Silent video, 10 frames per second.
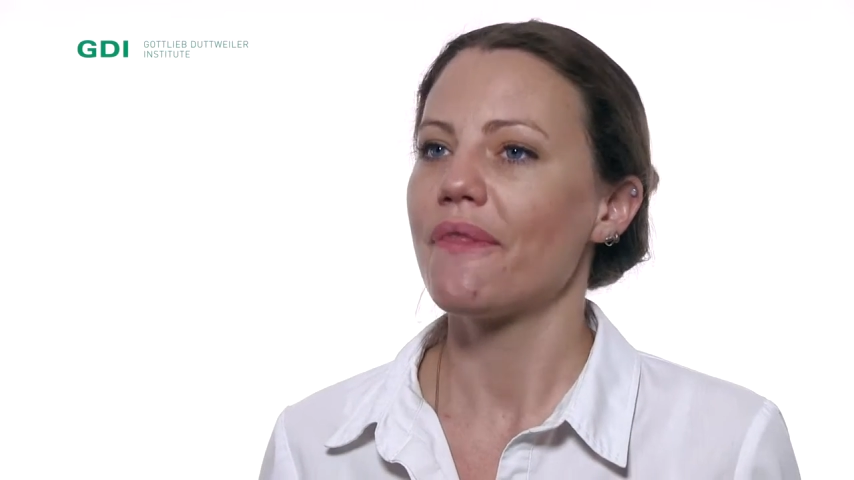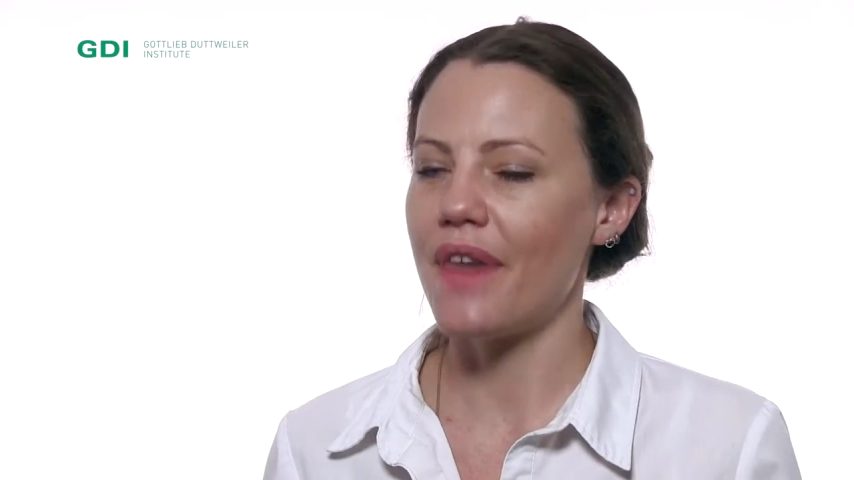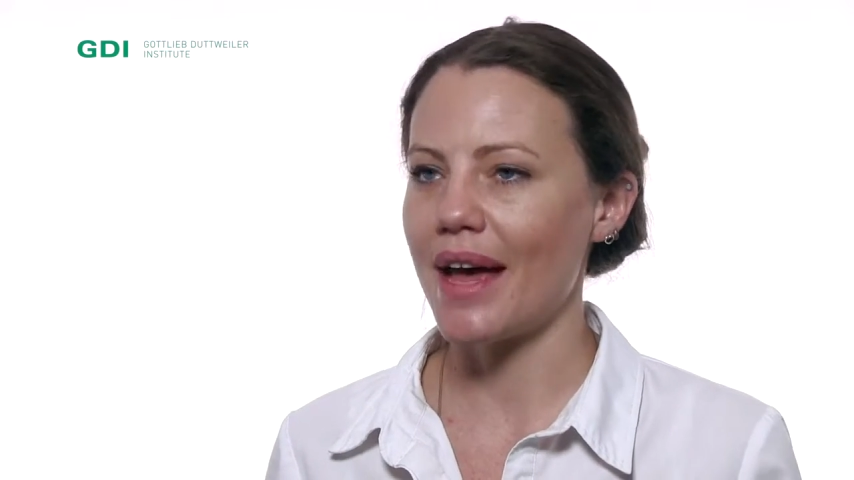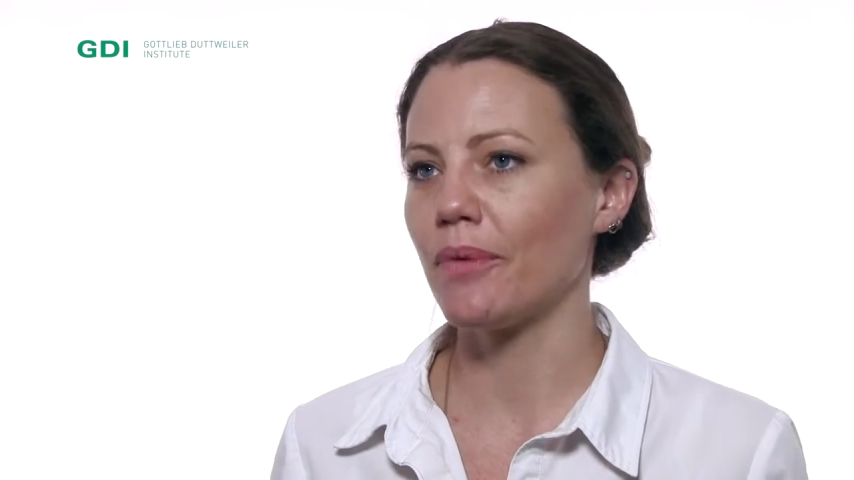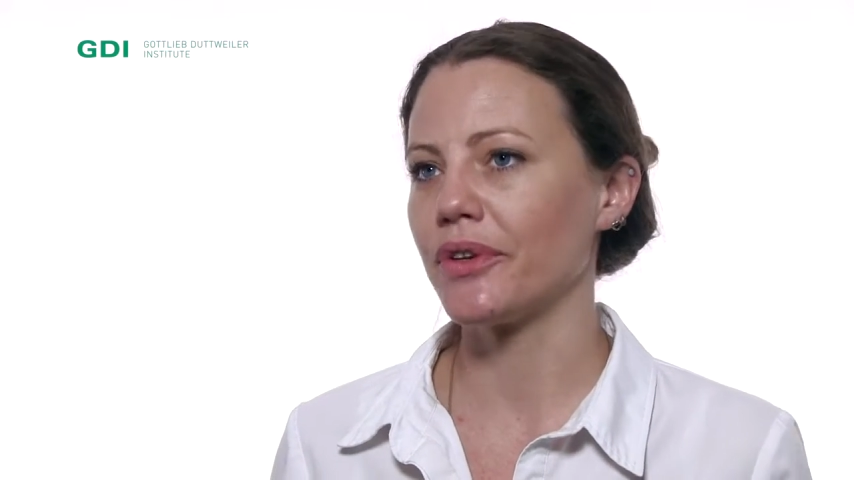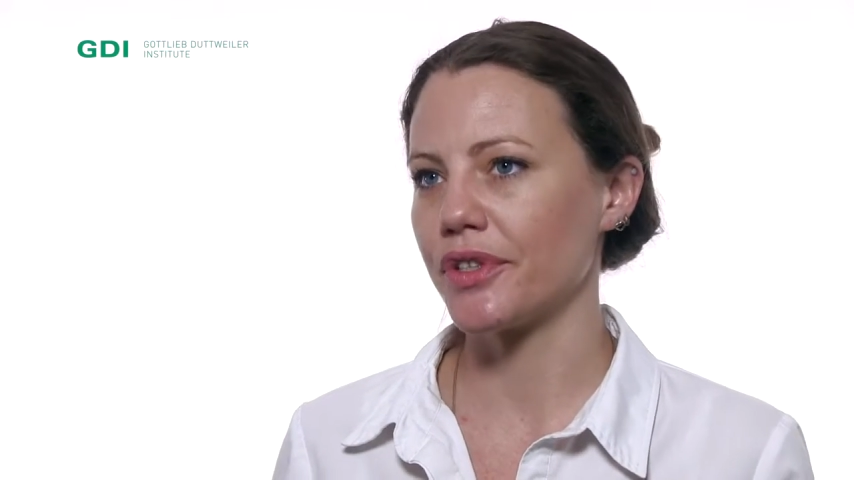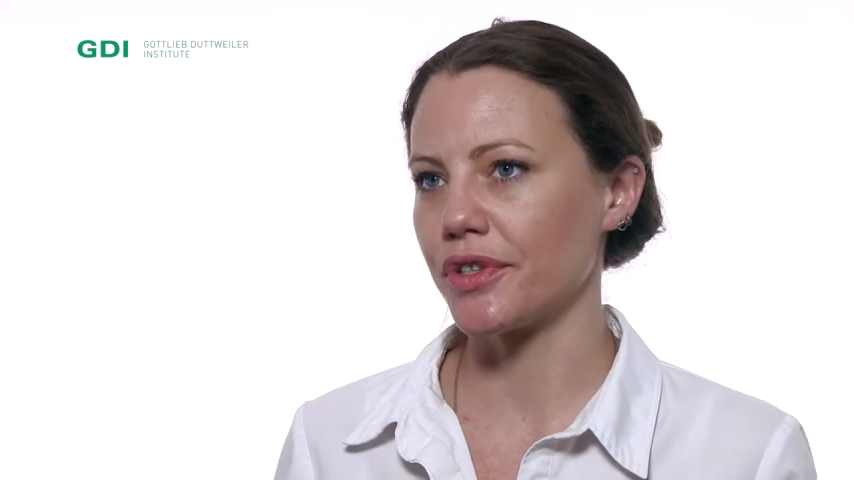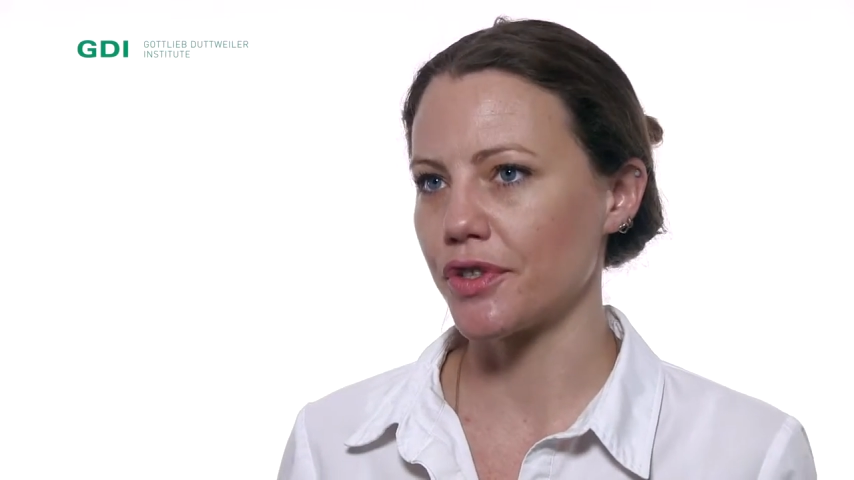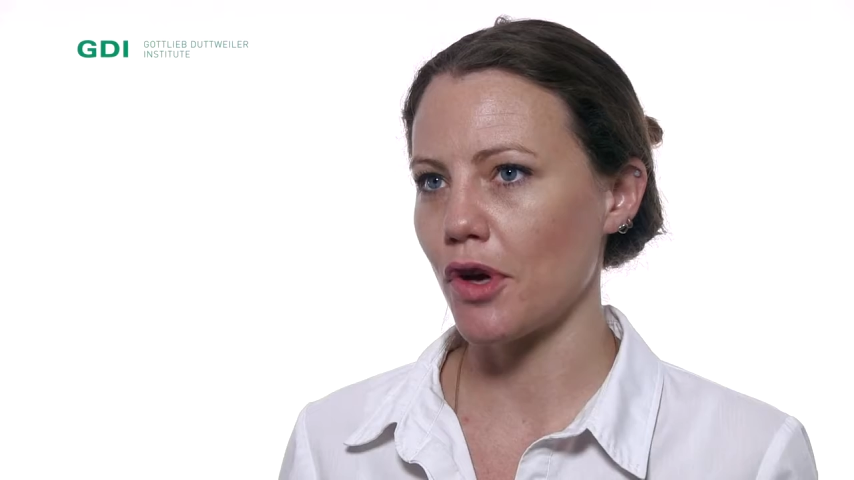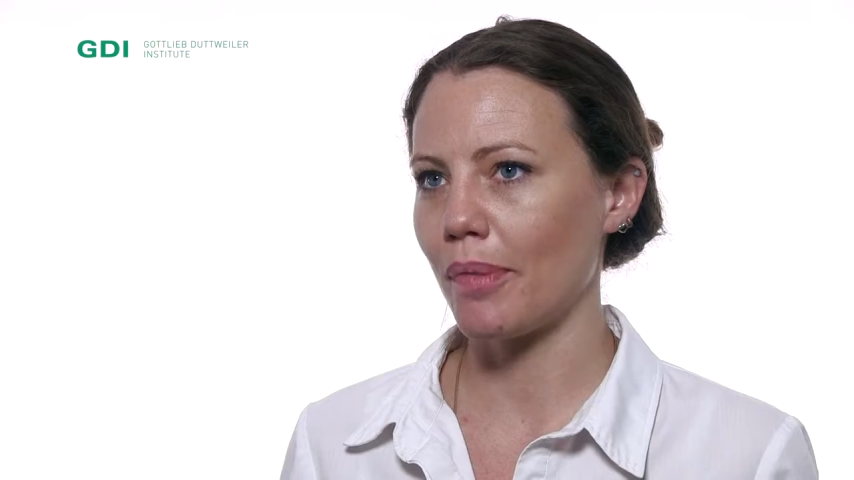they want to
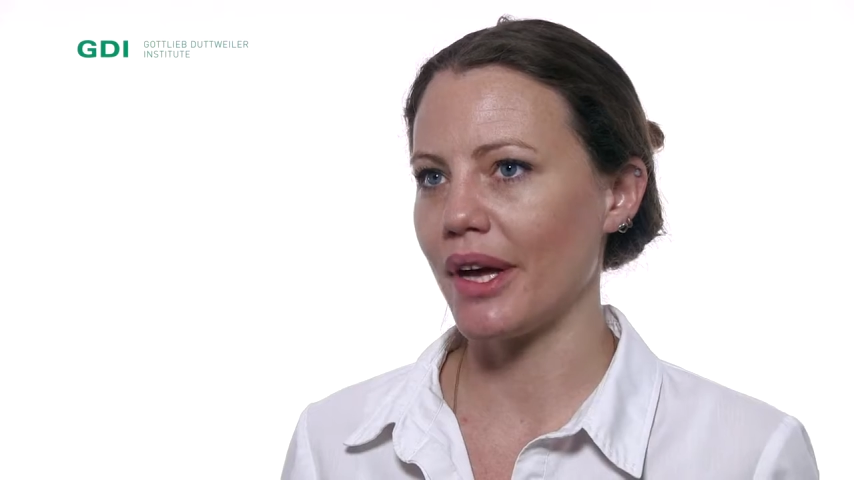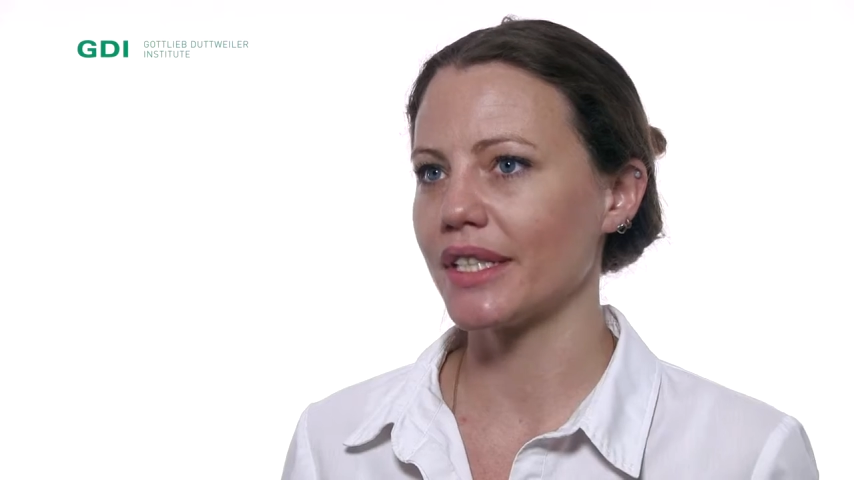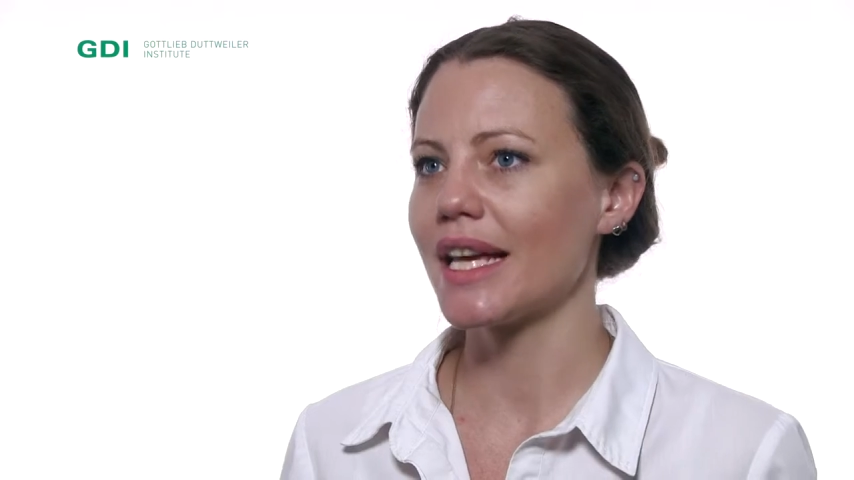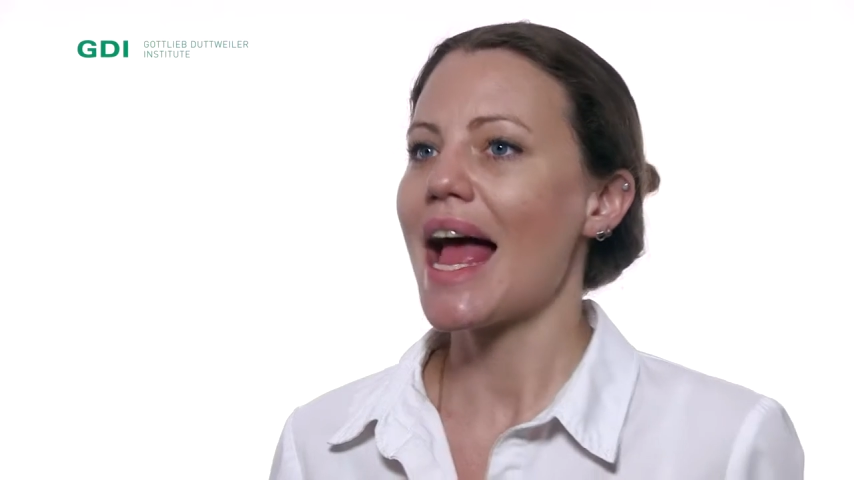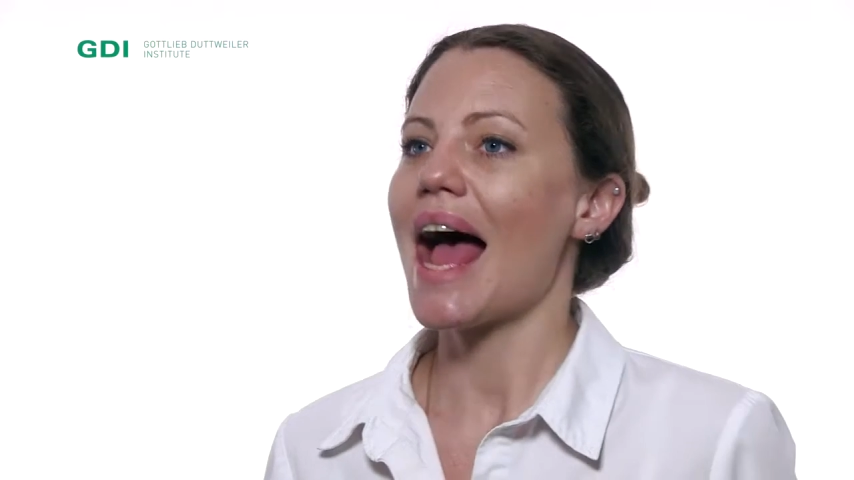stop it.